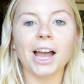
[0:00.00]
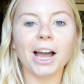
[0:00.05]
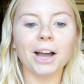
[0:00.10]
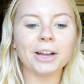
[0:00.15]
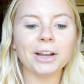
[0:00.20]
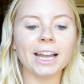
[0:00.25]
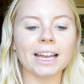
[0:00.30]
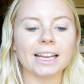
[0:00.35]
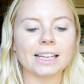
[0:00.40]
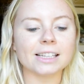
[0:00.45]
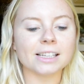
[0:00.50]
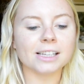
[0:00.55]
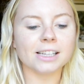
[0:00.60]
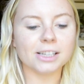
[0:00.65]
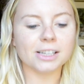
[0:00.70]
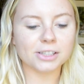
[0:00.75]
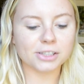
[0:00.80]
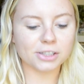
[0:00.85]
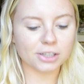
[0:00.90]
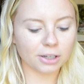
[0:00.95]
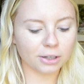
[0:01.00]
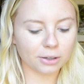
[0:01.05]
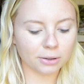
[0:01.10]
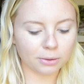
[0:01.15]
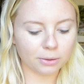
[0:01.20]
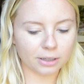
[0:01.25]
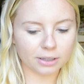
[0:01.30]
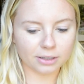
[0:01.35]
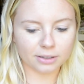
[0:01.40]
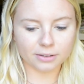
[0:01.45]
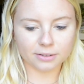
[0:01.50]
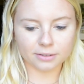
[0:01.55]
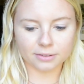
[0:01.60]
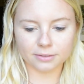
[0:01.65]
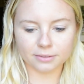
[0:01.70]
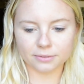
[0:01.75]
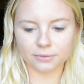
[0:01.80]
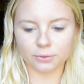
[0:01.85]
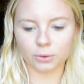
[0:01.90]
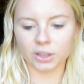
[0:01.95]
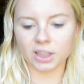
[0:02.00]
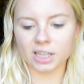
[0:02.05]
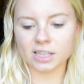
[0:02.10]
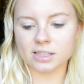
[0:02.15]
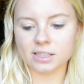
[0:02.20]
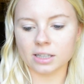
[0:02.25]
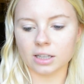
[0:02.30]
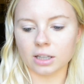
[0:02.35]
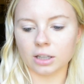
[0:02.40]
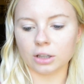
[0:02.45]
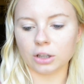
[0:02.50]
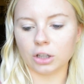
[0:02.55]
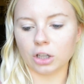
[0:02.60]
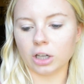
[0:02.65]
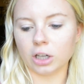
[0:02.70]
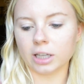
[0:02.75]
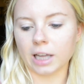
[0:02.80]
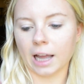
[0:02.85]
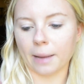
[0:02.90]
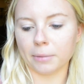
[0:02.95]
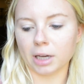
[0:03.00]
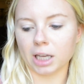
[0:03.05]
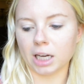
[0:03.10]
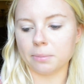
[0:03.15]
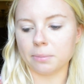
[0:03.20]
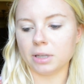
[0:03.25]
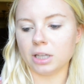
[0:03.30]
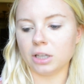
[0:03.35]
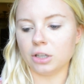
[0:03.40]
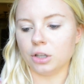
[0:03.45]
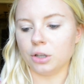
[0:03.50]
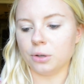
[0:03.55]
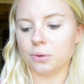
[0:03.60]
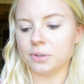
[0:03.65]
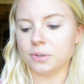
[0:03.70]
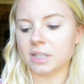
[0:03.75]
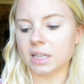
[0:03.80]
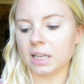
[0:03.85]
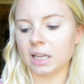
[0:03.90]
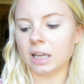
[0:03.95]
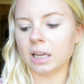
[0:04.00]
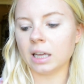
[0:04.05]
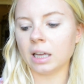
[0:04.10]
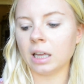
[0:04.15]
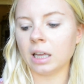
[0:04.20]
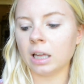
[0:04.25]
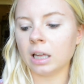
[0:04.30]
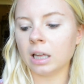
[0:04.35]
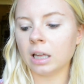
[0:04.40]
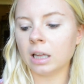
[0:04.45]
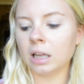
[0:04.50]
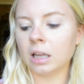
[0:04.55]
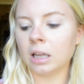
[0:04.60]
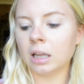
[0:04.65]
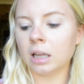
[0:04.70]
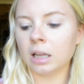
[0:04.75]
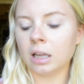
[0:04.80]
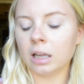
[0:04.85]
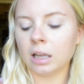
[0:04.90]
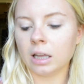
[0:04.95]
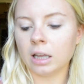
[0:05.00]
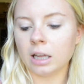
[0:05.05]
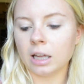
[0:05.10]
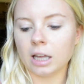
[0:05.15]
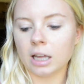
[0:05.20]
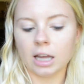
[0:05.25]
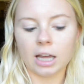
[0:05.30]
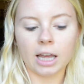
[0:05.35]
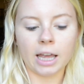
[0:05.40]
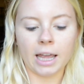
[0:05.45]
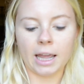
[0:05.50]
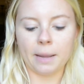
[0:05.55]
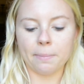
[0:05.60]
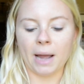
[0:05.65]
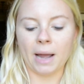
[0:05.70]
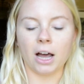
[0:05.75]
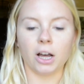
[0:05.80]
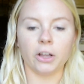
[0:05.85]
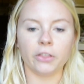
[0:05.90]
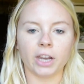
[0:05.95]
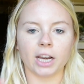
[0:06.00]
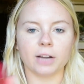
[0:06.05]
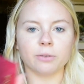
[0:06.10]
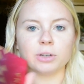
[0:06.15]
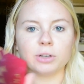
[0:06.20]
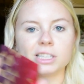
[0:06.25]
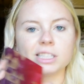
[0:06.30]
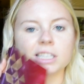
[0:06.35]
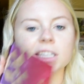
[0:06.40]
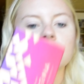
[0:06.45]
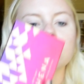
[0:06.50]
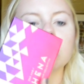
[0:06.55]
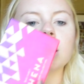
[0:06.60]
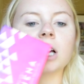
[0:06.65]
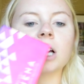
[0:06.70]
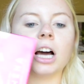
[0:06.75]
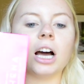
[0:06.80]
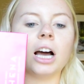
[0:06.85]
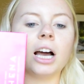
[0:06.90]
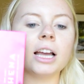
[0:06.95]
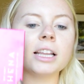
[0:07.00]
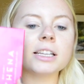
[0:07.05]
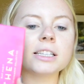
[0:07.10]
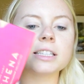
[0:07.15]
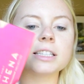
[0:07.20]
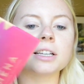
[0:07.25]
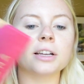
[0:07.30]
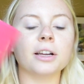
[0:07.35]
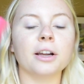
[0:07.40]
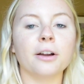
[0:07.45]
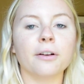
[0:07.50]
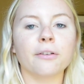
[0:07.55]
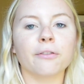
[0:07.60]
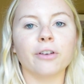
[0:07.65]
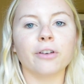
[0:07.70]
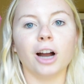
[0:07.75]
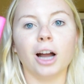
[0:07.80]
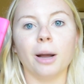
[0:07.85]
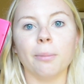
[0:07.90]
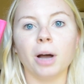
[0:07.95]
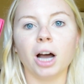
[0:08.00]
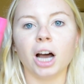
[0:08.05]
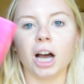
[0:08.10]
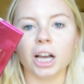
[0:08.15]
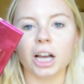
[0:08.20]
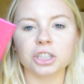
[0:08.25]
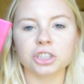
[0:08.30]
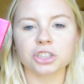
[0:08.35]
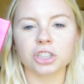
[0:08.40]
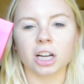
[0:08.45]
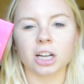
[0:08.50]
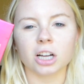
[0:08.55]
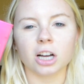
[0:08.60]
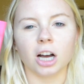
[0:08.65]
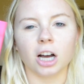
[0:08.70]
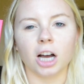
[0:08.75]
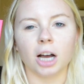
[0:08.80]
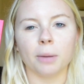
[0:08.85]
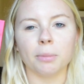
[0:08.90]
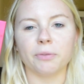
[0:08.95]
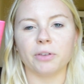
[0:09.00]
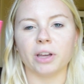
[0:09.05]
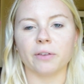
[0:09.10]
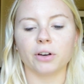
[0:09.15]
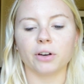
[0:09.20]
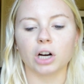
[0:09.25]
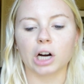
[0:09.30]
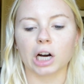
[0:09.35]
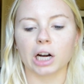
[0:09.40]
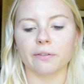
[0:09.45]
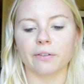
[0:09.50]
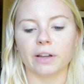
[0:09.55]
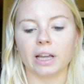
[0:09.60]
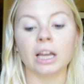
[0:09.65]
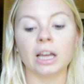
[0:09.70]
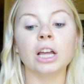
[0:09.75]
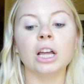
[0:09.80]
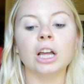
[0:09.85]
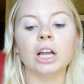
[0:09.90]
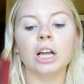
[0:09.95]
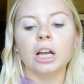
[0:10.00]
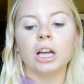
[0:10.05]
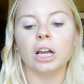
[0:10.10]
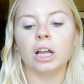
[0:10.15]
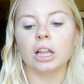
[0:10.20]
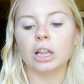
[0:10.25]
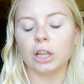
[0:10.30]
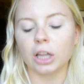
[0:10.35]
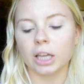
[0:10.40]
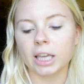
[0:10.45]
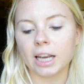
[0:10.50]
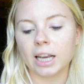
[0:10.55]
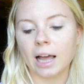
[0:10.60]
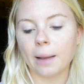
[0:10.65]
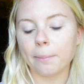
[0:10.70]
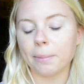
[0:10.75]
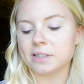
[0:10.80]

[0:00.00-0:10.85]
Okay, so for this look, I'm gonna be using a palette that I recently got from hush.com. If you haven't heard of it, look it up.